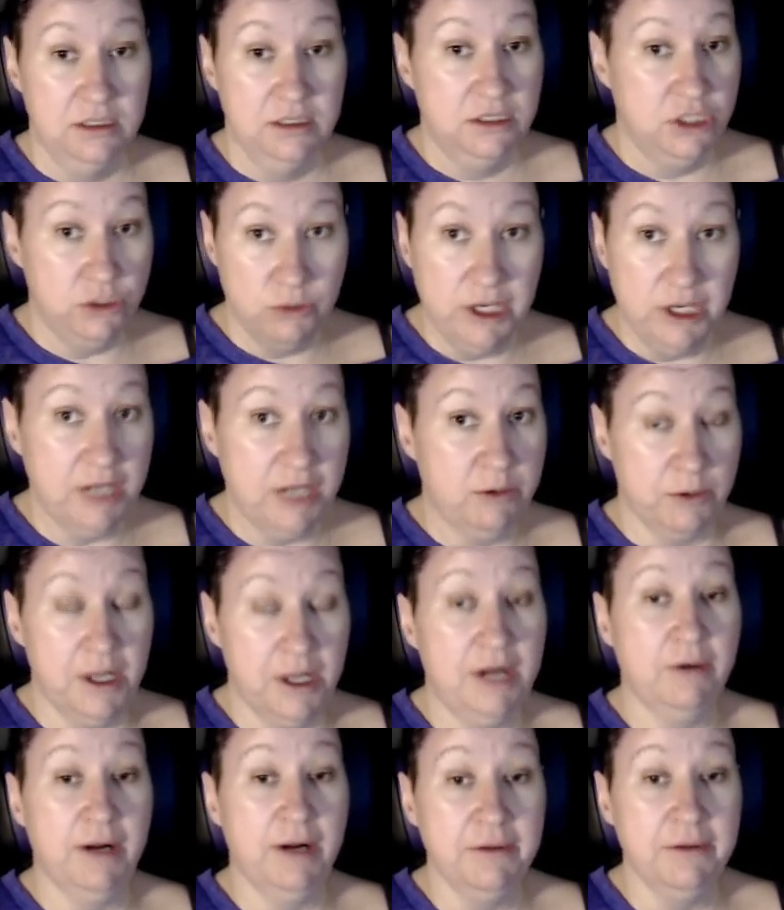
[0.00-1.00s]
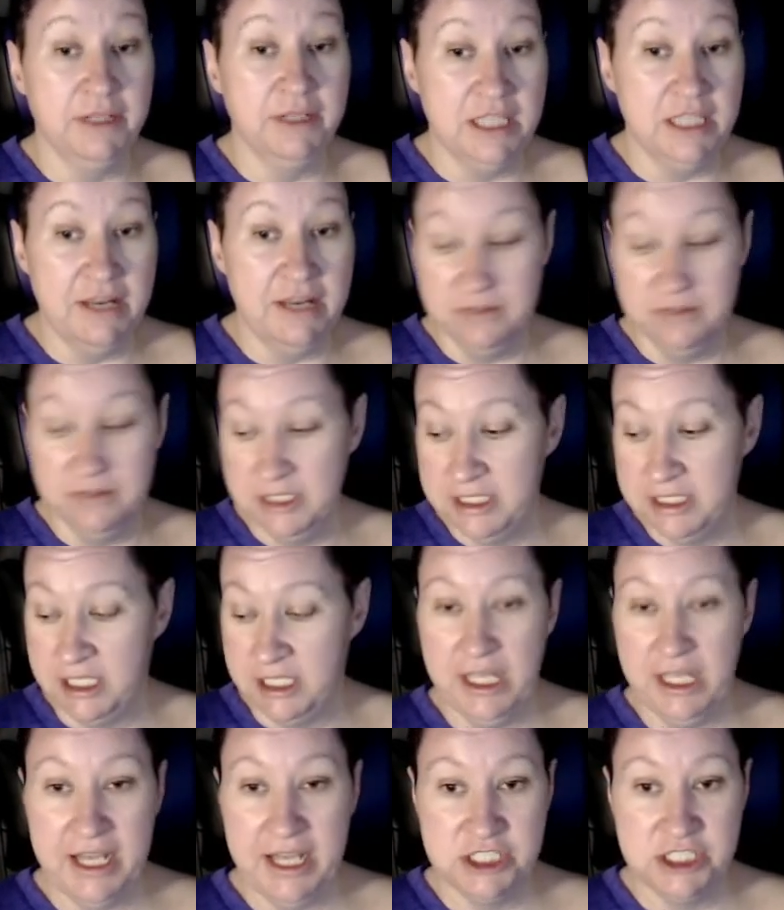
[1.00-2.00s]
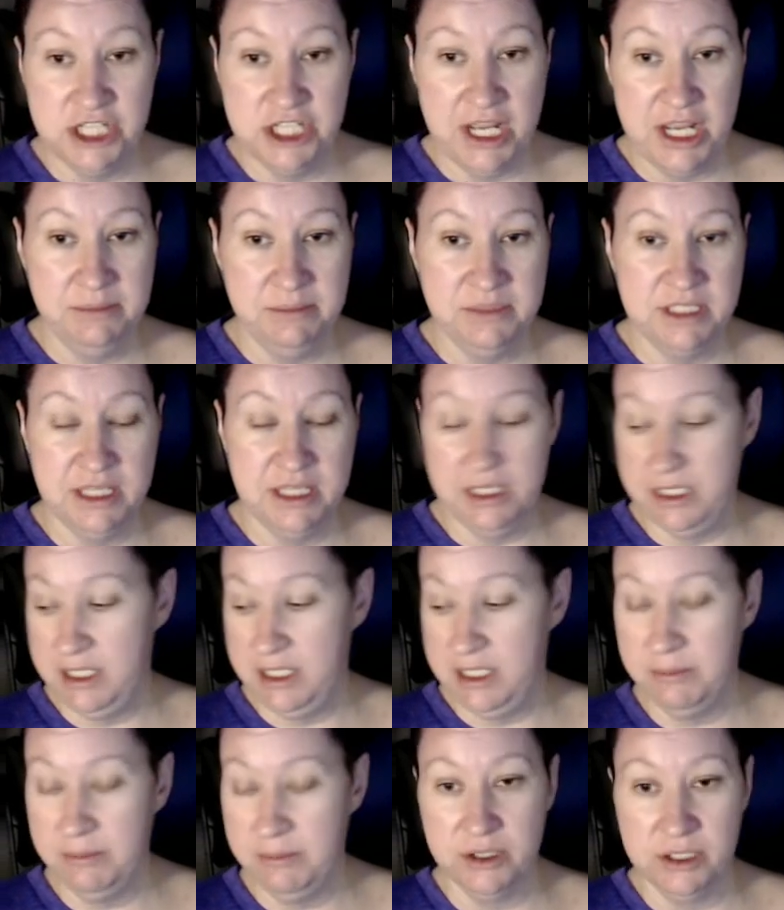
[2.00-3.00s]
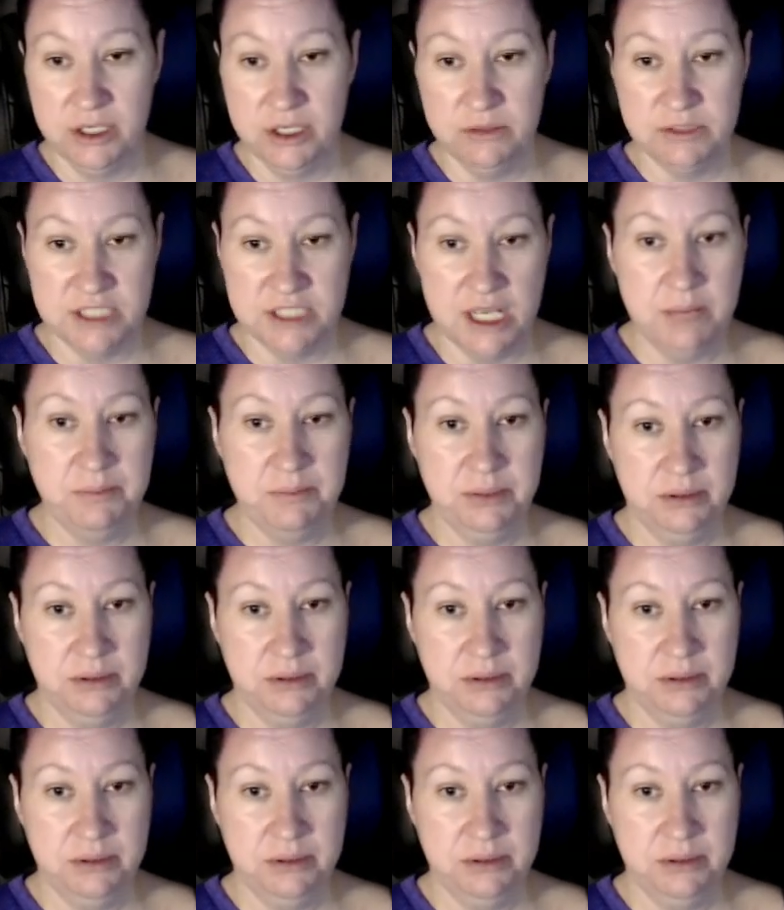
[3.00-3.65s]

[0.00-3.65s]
You can run around the level and collect gems and the number goes up.